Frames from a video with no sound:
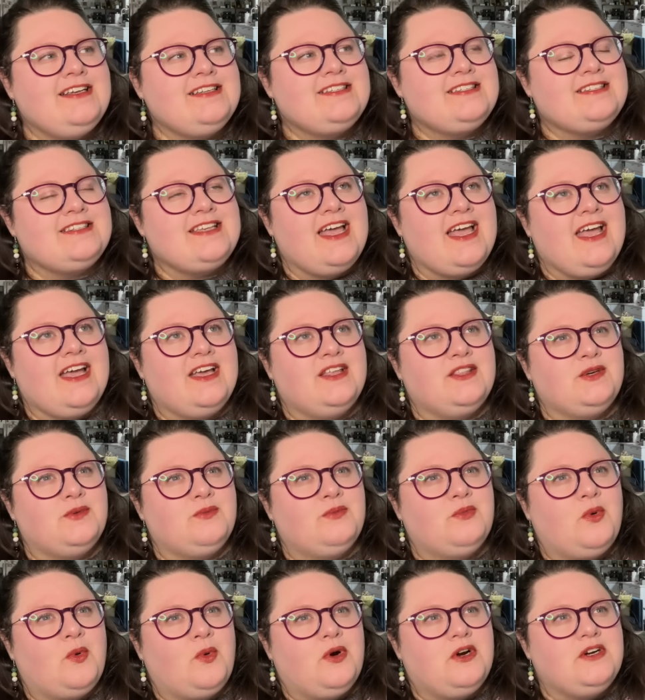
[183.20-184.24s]
say, the
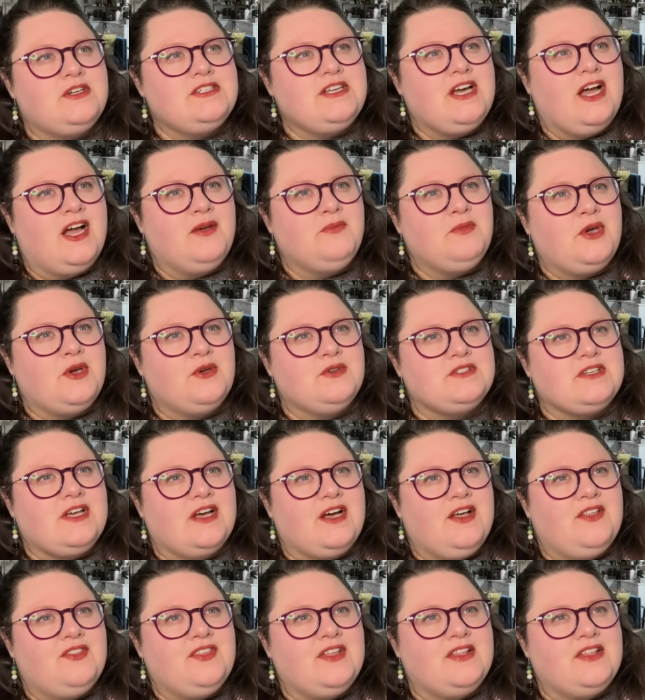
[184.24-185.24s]
more time goes on,